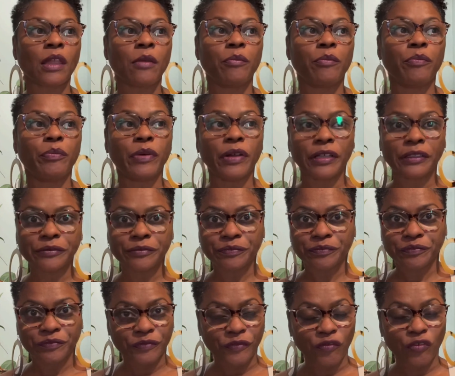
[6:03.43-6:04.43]
But
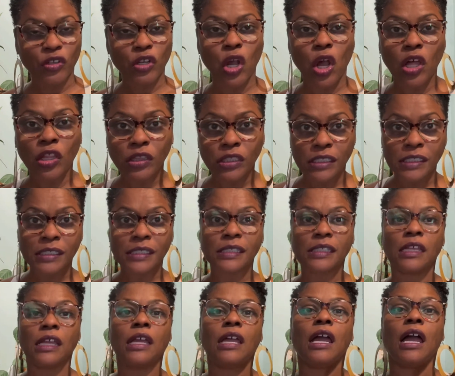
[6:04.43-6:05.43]
regardless,
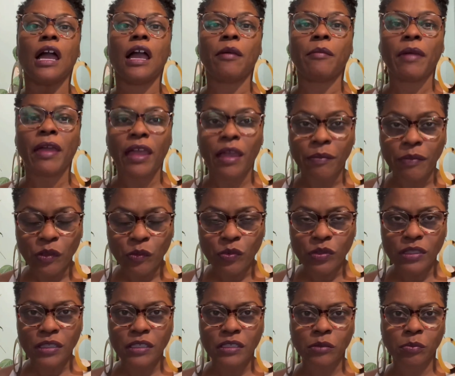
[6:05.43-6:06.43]
I'm happy
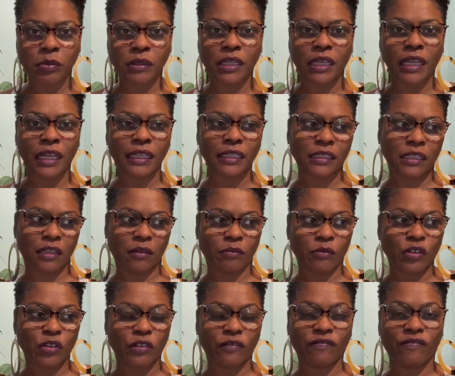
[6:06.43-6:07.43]
with this plant. I'm
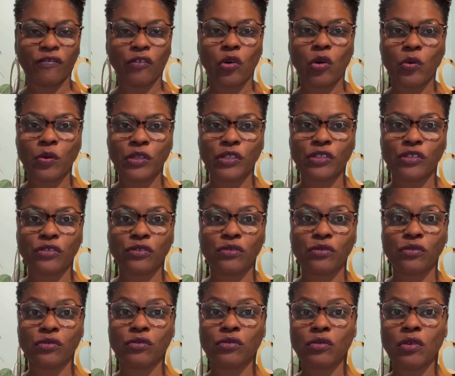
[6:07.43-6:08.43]
looking forward
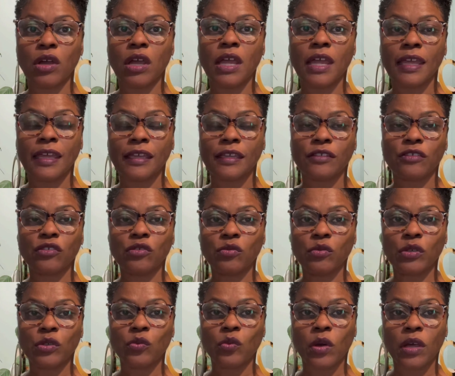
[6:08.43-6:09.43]
to it
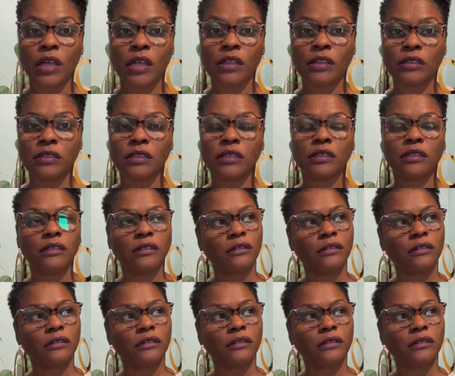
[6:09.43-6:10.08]
doing well.